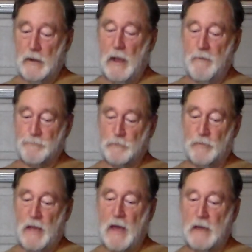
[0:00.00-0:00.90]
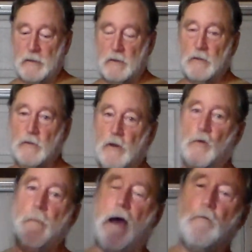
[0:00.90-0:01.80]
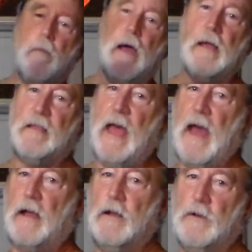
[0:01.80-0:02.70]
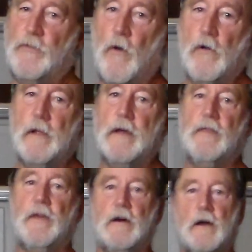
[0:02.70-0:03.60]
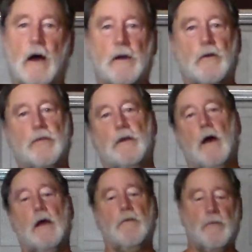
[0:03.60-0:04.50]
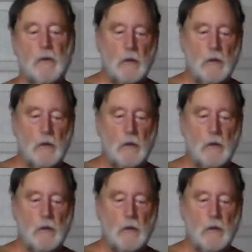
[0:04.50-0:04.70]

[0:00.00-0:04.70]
then after that, mount my attack controlling the gun or the knife.